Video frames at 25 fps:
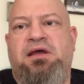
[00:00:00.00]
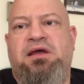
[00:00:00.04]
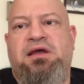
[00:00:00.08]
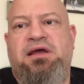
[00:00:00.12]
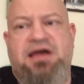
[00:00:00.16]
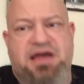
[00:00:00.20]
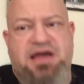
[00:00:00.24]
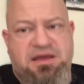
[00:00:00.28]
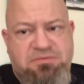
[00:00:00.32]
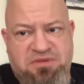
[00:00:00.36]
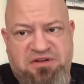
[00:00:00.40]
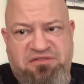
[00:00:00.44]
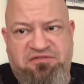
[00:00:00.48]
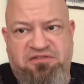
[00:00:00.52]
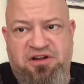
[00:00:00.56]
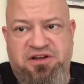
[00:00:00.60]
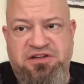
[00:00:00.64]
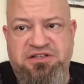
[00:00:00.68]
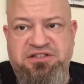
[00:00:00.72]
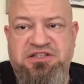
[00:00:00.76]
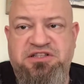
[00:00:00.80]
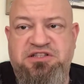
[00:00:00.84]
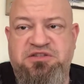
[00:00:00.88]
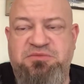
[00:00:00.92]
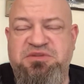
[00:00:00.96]
Hi, my
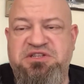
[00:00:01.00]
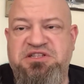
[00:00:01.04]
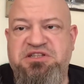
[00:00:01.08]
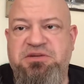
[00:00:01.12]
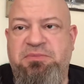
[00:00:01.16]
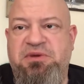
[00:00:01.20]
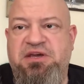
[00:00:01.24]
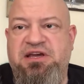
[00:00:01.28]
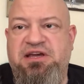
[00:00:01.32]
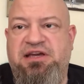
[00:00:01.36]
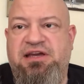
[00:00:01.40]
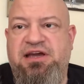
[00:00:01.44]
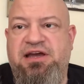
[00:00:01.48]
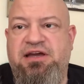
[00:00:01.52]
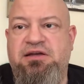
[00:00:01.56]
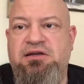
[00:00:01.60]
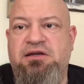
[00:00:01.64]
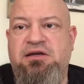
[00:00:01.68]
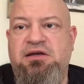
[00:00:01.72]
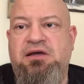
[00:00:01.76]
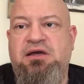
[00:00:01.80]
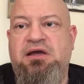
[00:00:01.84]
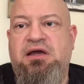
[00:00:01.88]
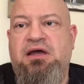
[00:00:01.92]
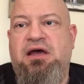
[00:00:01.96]
friends. It's Mr. P again.
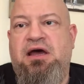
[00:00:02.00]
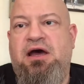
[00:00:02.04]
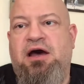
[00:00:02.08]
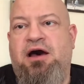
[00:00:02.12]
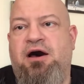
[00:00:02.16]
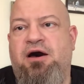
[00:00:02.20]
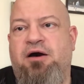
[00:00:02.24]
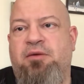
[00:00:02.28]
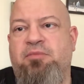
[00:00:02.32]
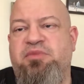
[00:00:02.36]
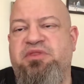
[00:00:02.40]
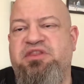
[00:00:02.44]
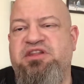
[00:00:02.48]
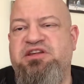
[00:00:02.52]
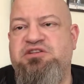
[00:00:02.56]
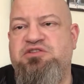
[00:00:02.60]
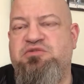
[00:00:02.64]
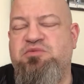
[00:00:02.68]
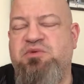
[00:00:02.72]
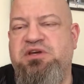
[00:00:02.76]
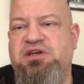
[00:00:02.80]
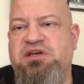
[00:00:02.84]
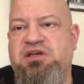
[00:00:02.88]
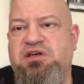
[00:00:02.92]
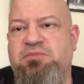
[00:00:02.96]
This
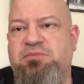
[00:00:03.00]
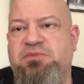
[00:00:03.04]
week,